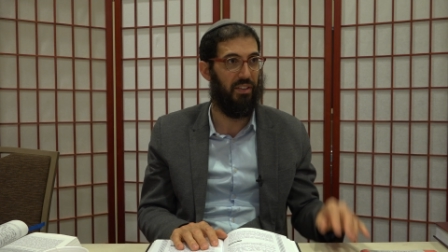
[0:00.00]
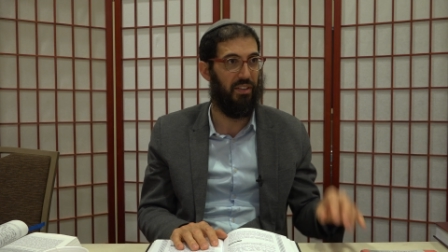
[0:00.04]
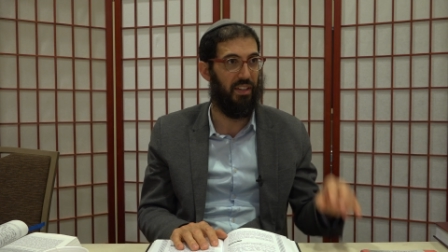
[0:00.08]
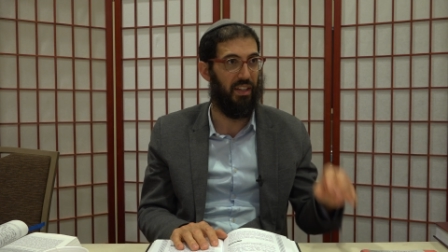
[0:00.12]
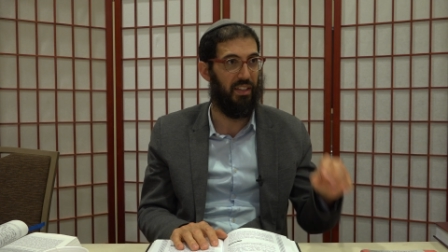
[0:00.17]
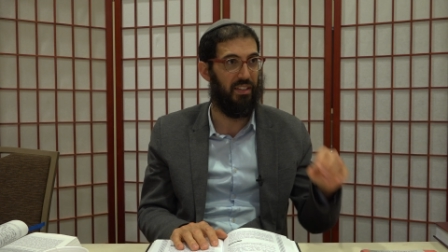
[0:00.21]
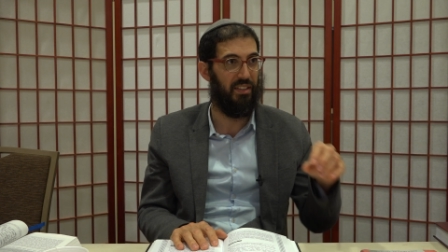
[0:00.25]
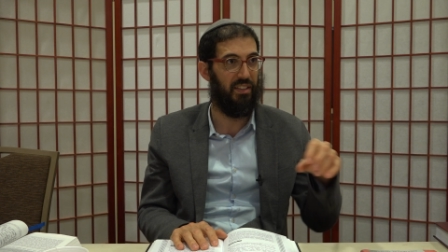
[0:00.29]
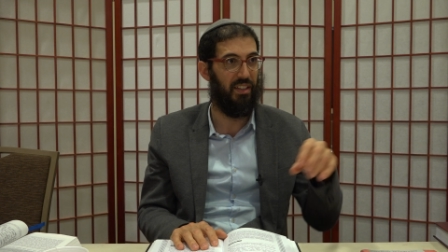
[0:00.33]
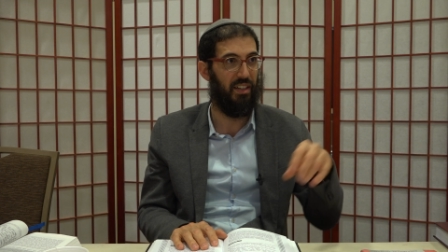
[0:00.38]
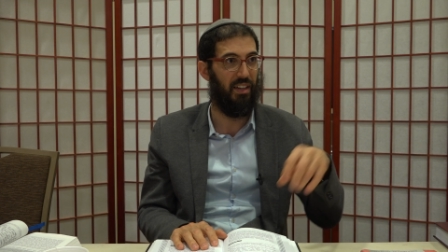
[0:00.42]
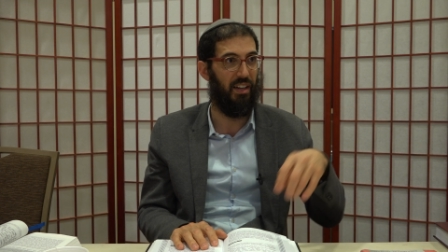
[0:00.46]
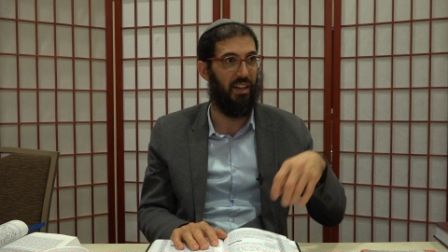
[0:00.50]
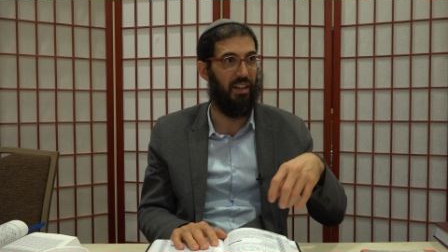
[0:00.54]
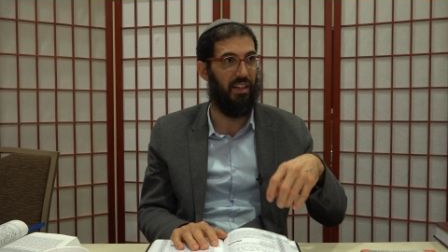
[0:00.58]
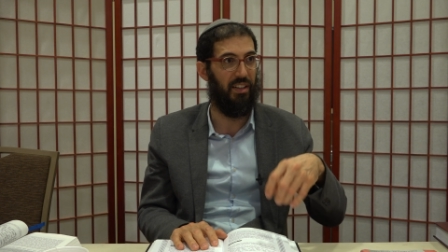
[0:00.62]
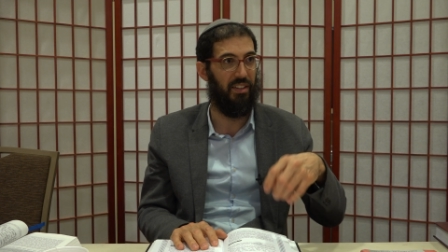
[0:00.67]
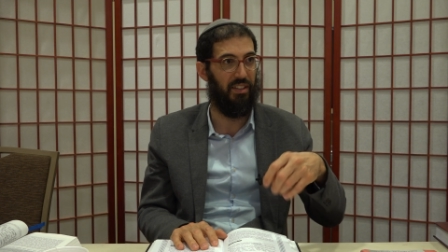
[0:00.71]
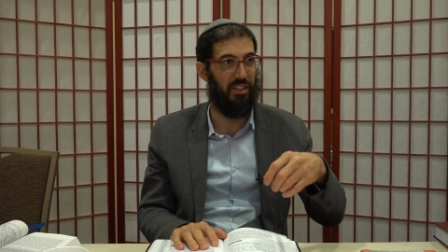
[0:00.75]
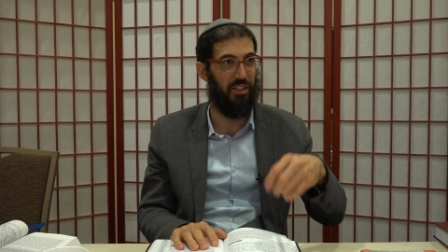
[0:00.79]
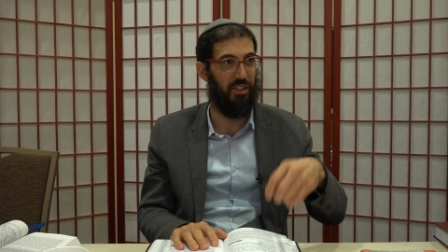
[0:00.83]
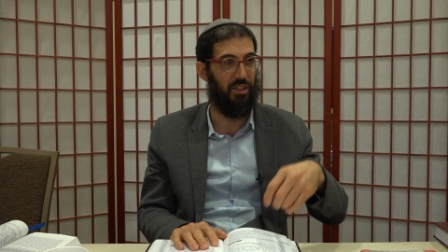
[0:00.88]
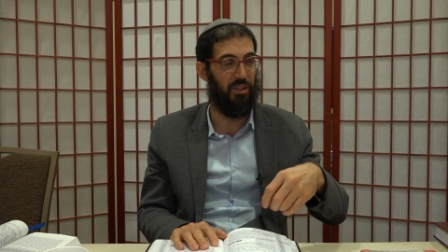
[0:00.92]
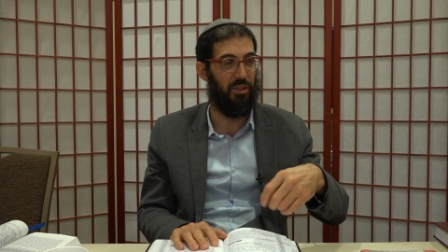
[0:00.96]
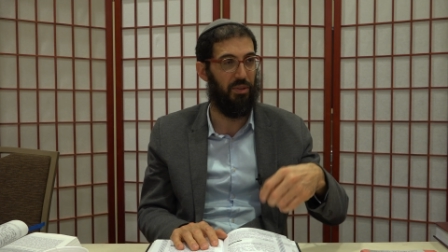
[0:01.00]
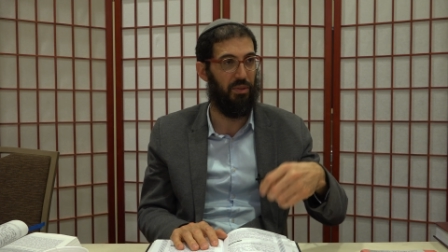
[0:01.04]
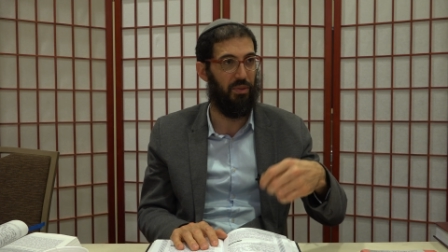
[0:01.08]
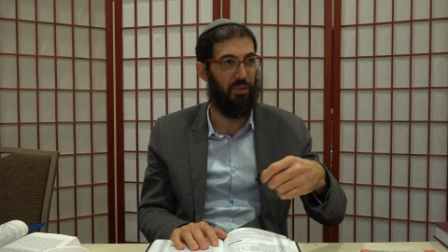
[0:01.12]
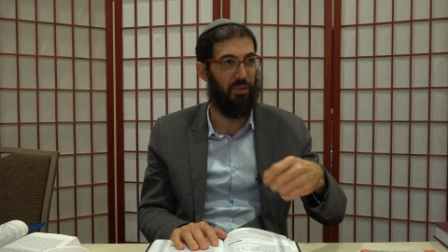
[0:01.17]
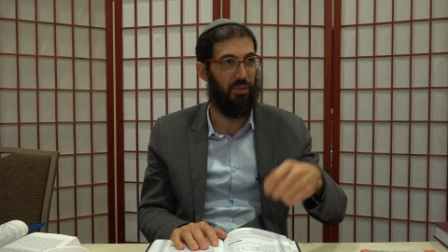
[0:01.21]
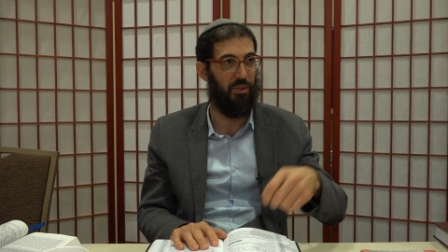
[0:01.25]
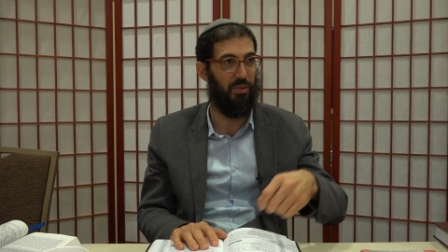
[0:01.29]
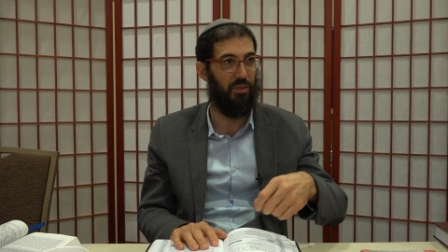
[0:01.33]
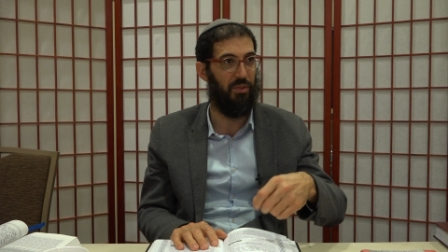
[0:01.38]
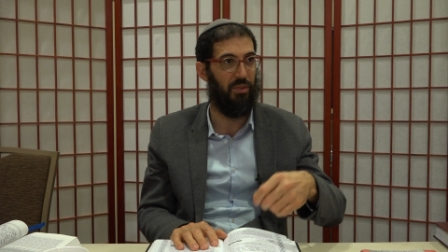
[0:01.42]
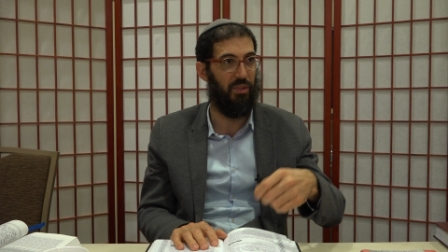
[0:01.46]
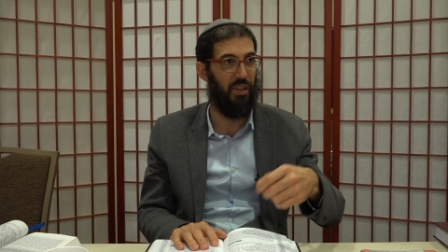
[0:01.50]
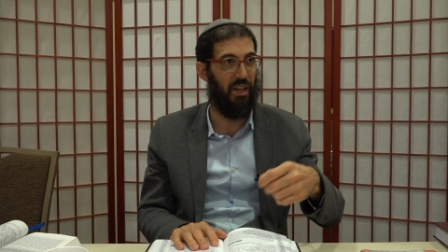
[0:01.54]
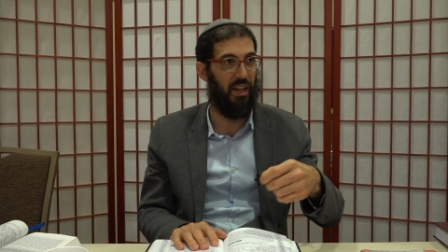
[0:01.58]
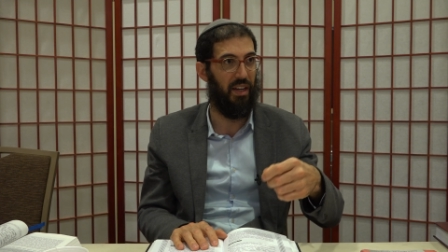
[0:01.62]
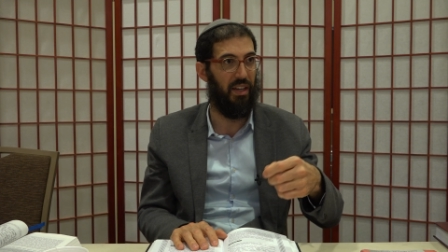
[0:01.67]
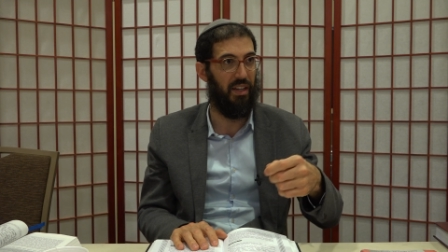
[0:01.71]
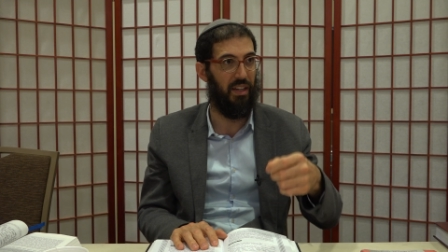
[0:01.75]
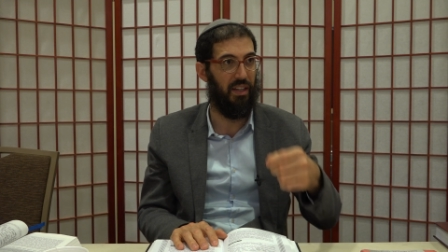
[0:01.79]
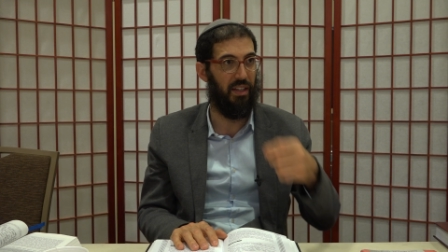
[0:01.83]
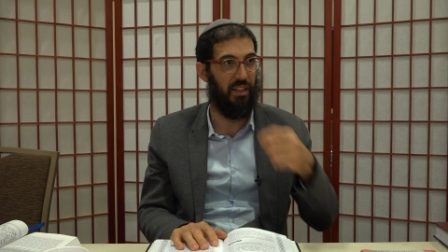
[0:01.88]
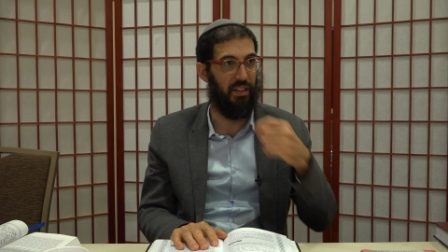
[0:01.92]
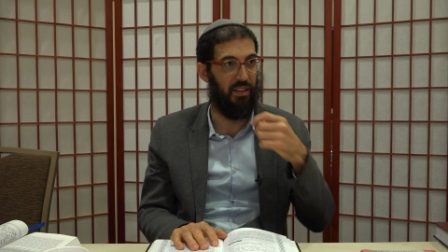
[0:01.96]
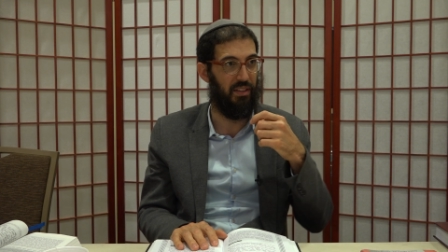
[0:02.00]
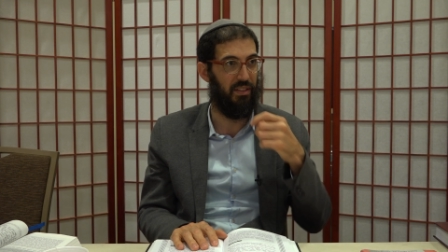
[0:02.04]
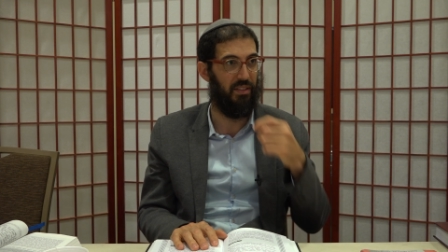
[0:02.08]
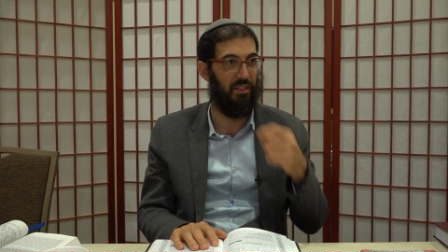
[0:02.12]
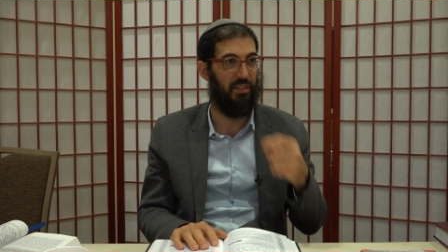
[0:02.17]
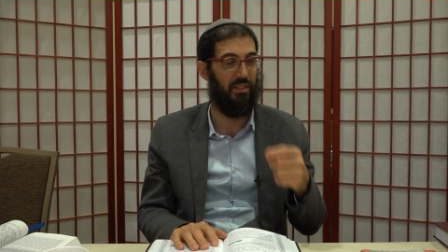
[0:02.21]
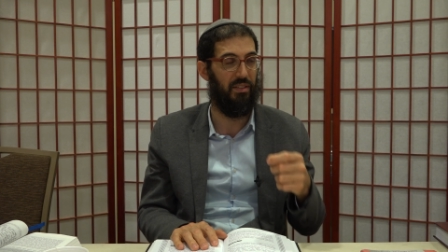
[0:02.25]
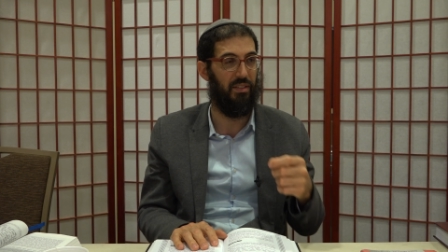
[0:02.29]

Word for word: that's the challah that you eat.